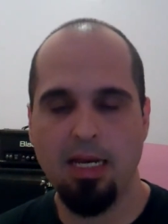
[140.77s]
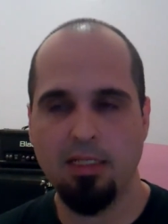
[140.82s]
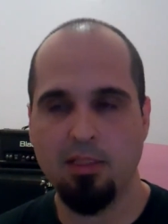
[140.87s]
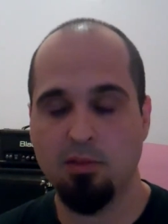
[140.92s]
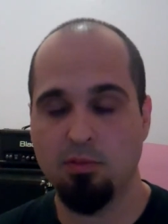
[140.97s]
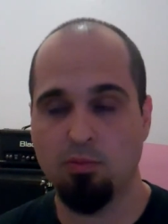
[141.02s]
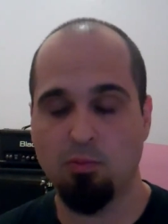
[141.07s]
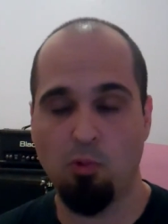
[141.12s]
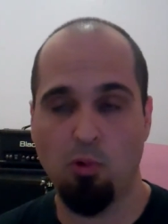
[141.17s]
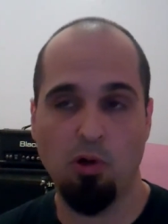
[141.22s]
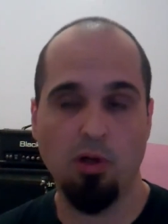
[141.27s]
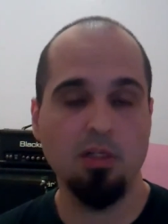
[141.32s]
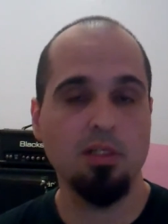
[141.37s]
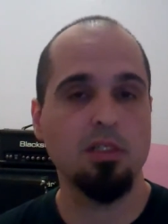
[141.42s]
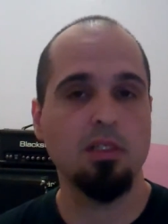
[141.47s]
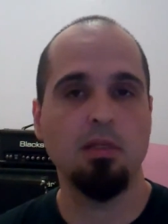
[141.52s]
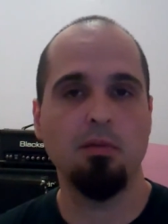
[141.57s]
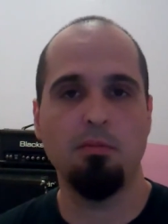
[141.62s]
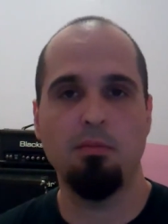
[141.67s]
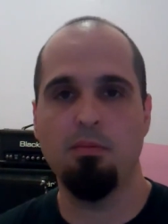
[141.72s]
It's worse
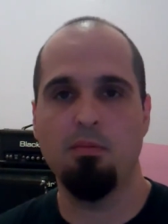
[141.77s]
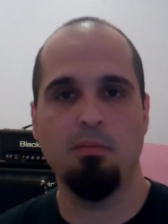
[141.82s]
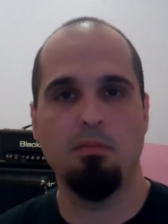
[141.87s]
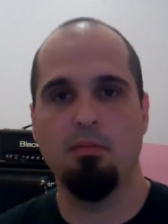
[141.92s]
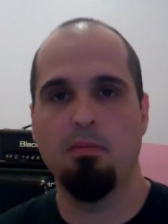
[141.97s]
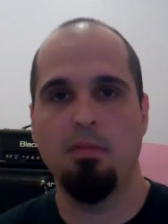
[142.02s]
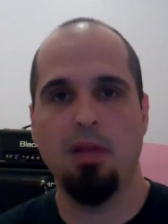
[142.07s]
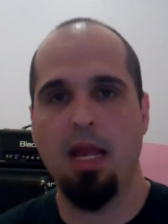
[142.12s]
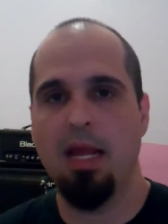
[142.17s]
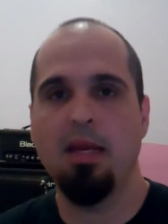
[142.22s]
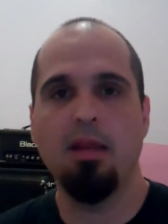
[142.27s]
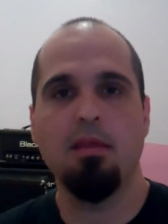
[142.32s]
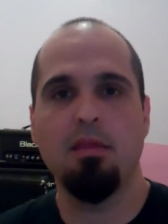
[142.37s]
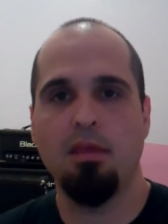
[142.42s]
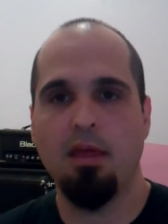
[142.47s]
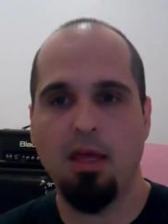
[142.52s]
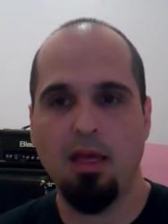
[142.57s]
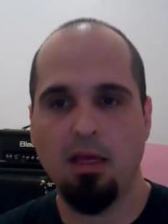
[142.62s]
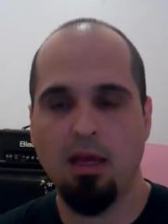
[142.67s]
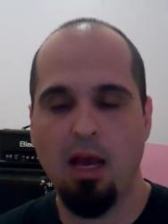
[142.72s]
than
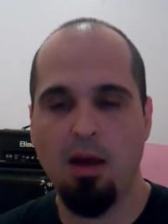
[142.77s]
anything.